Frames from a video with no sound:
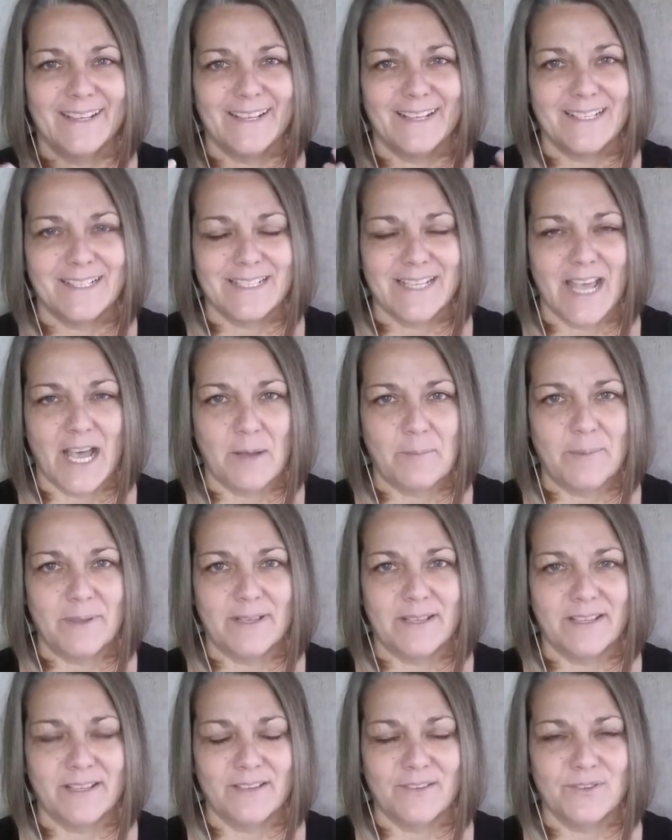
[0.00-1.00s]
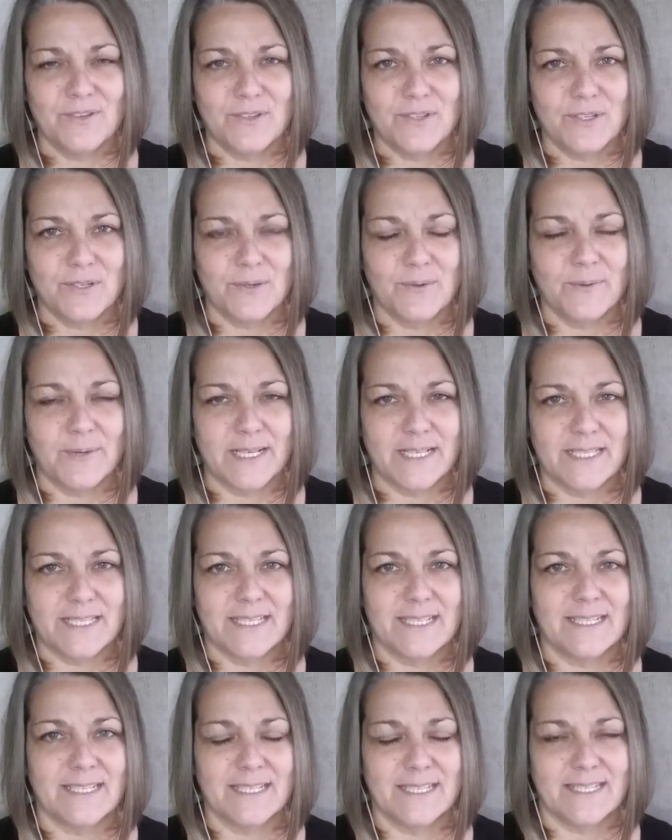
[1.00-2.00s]
and tap into what's
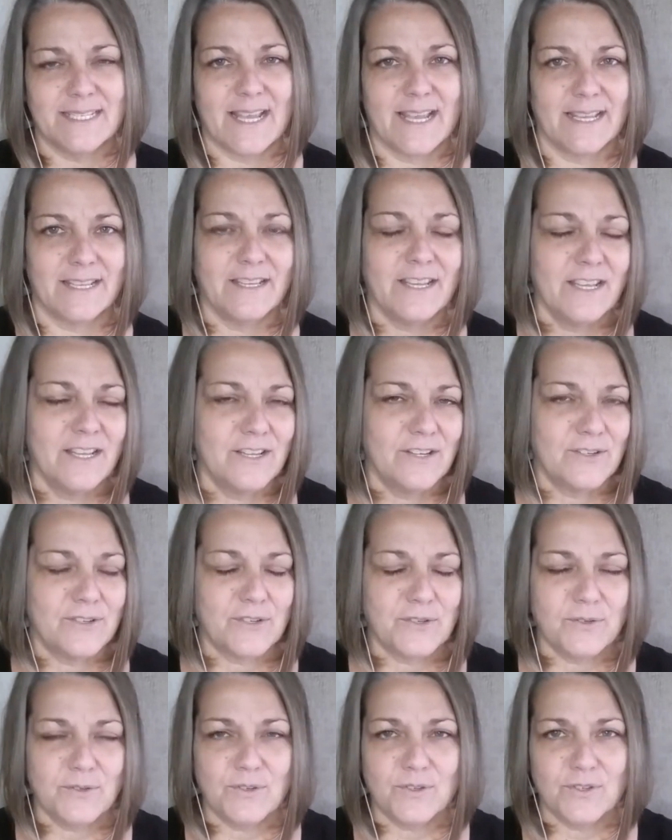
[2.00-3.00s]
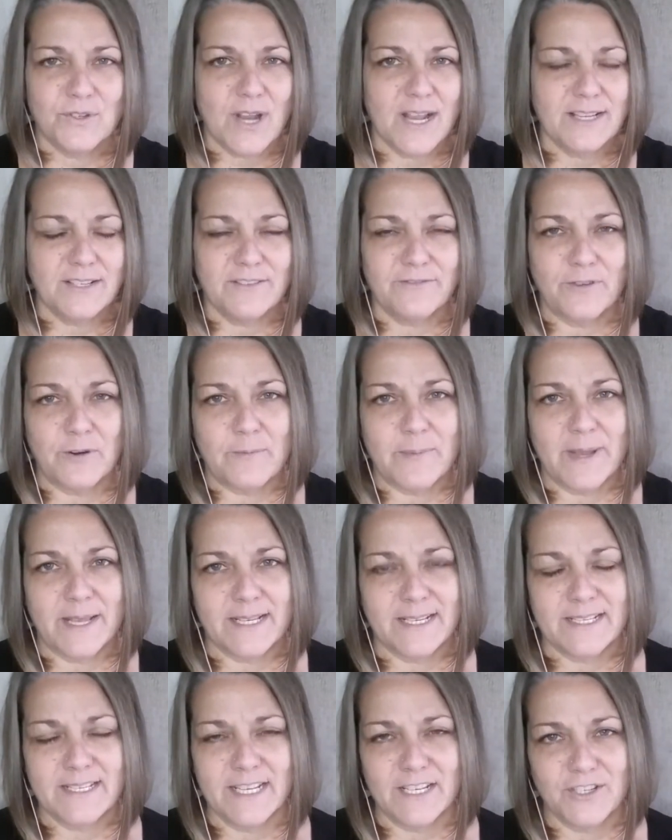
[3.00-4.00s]
inside. Try different
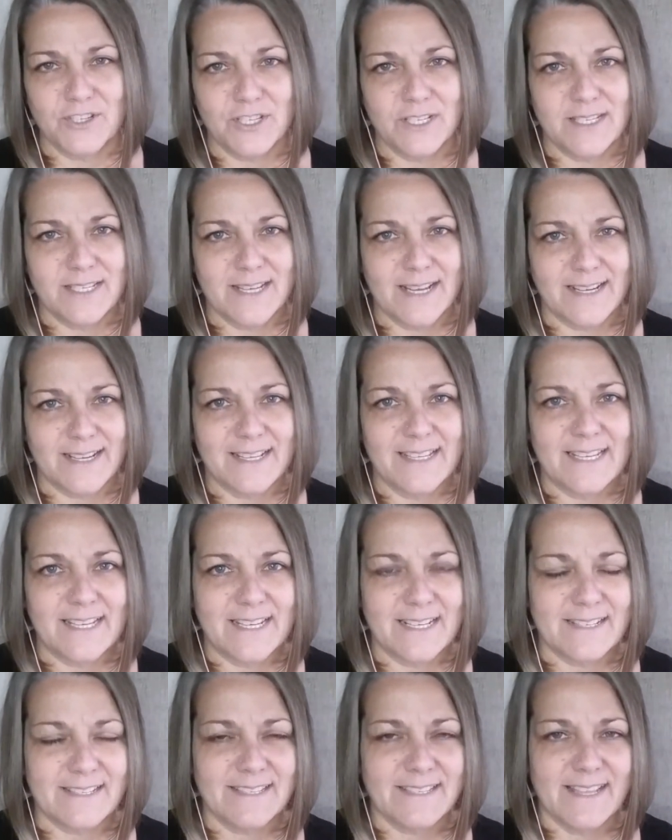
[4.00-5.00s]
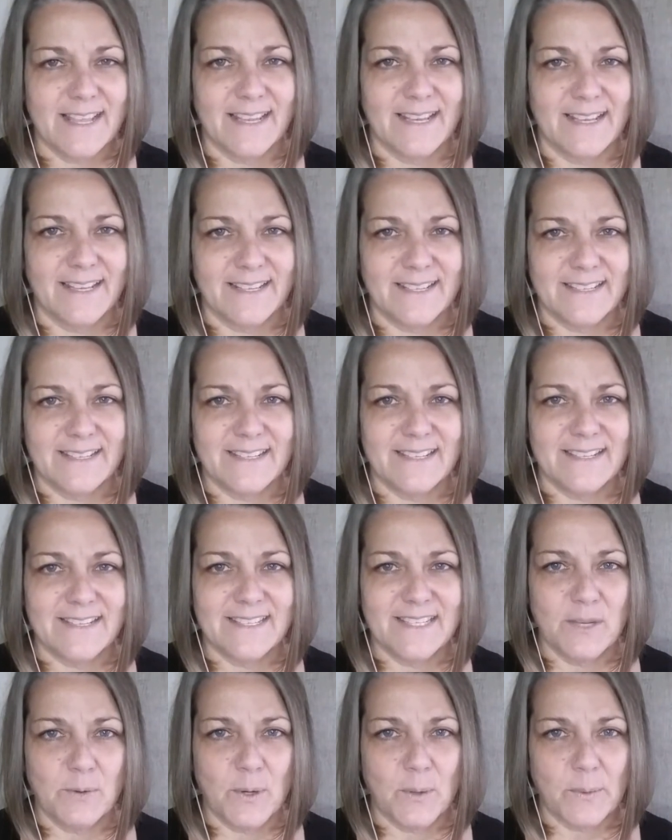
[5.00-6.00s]
meditation techniques and
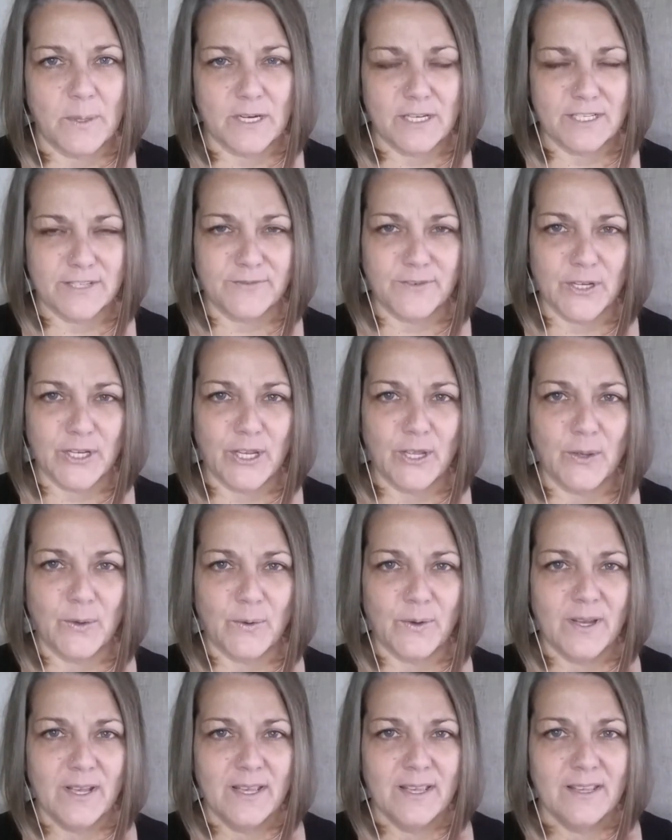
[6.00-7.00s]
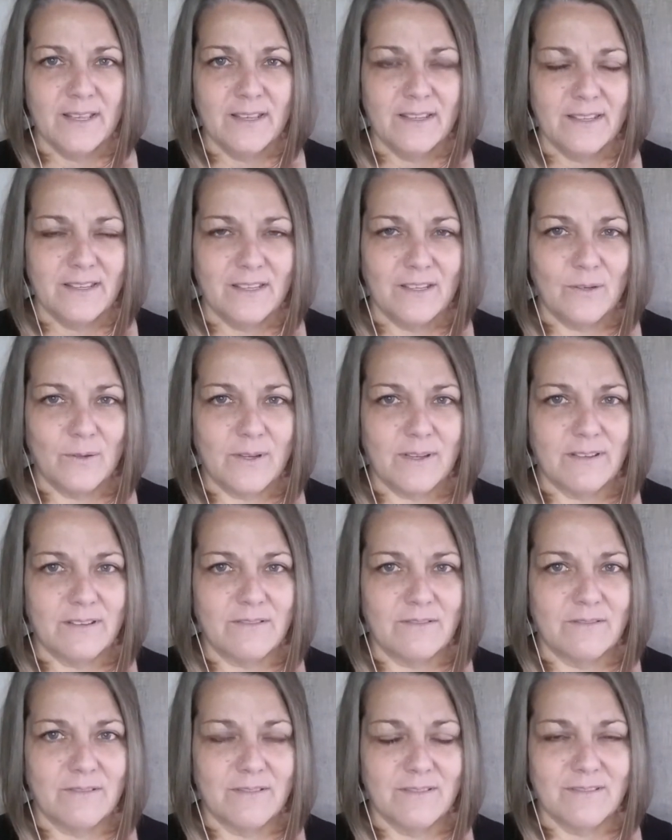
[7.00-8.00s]
see what works for you. You
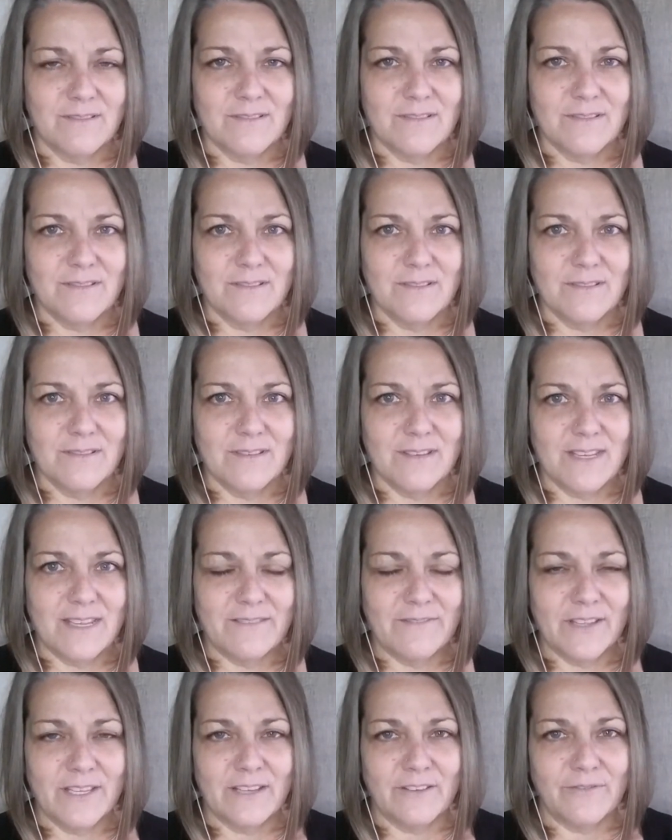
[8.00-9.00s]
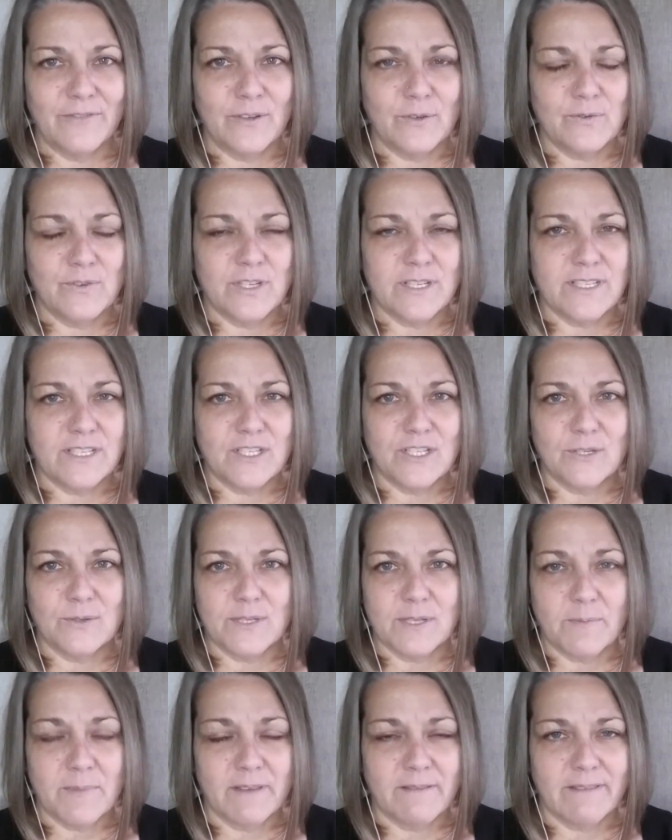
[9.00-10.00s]
can, even if you just do
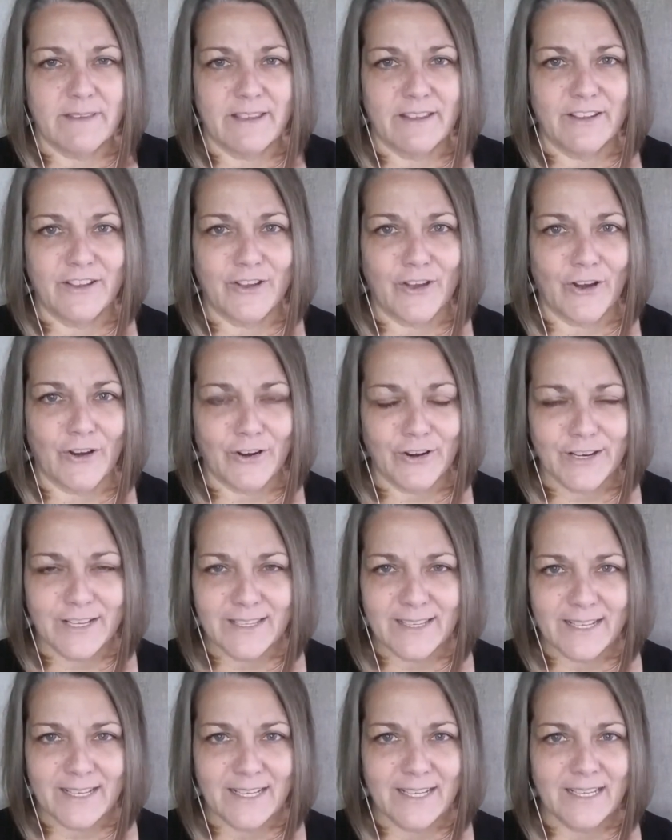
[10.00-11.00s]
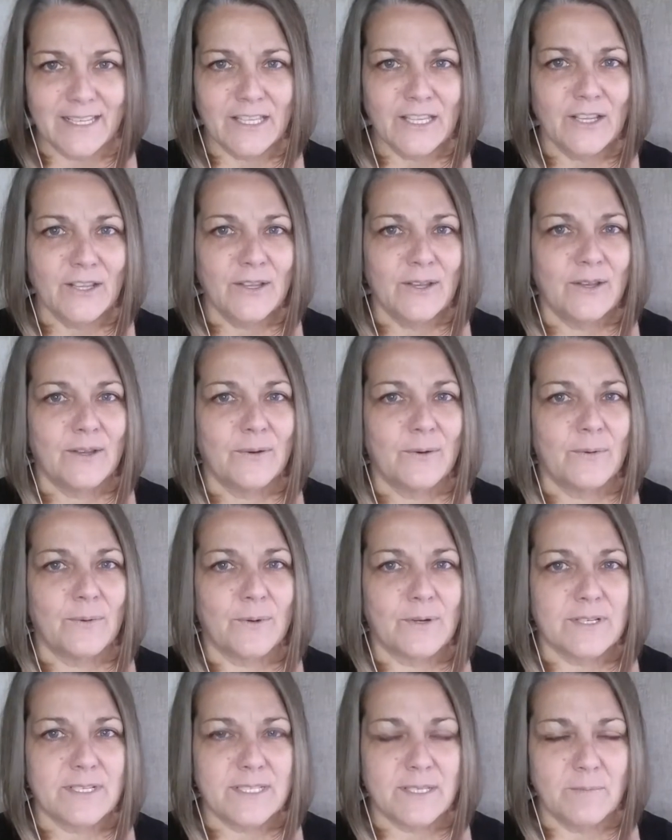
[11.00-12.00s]
something like gardening
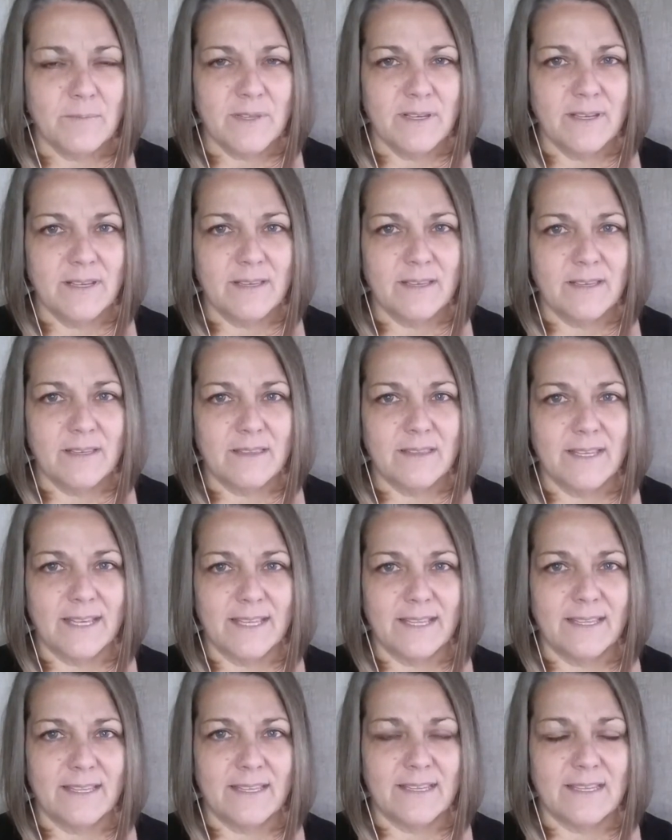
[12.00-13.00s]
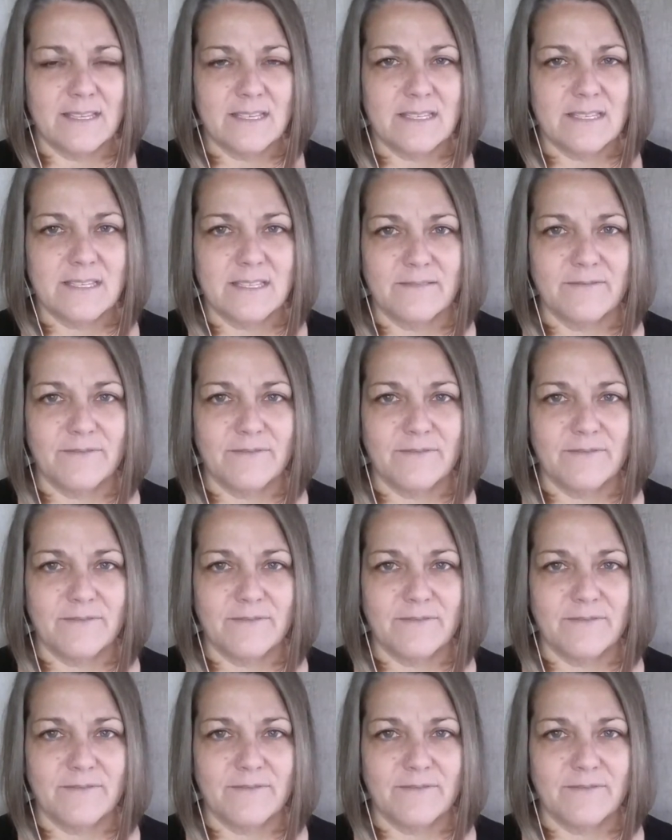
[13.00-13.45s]
or something that is